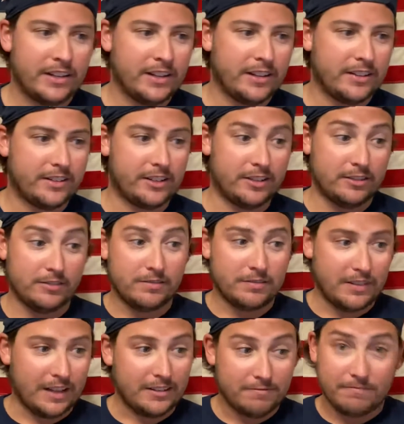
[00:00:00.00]
So
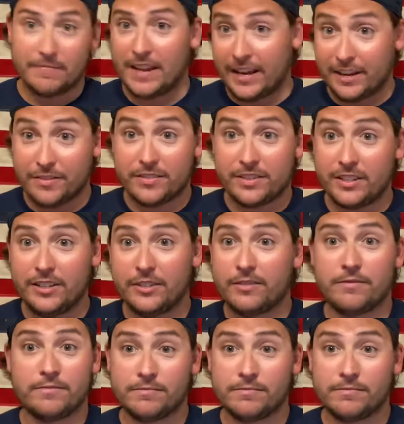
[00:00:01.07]
AFC,